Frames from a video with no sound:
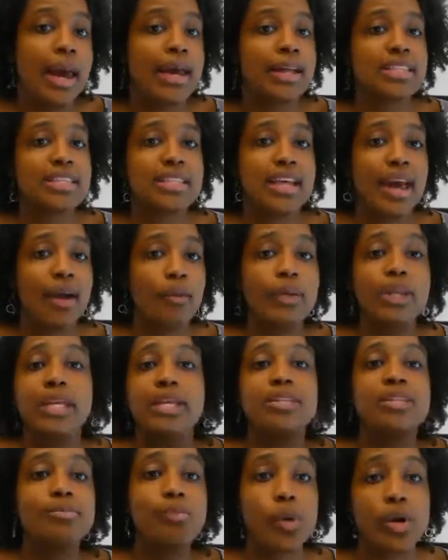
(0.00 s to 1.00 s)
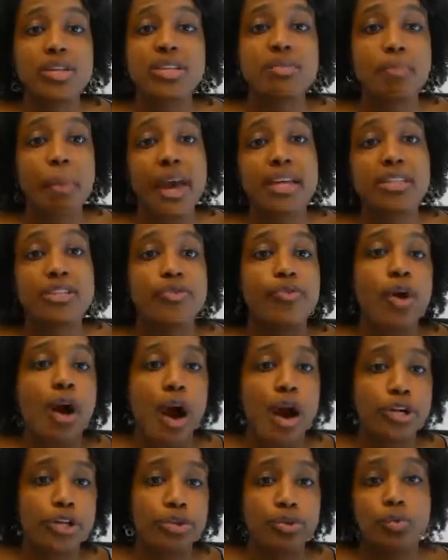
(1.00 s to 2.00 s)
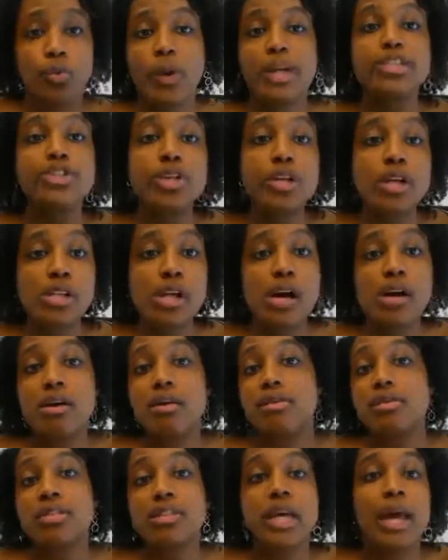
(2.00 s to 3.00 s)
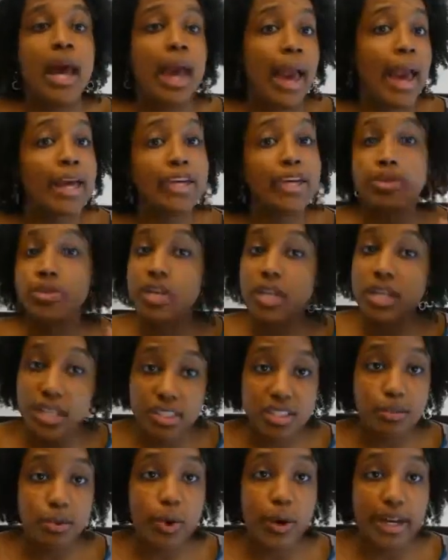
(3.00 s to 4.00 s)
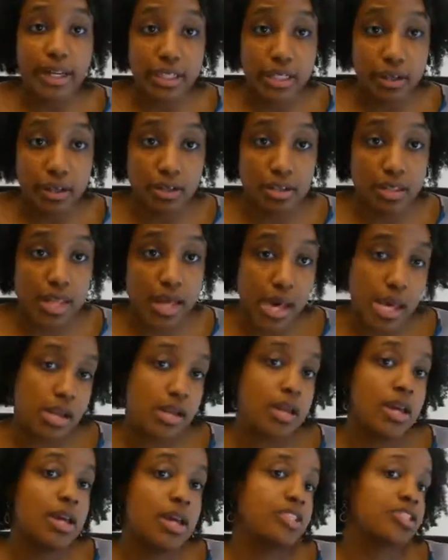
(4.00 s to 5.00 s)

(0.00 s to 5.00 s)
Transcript: and say, we need some more space for our new winter clothes, and you can get some great deals then.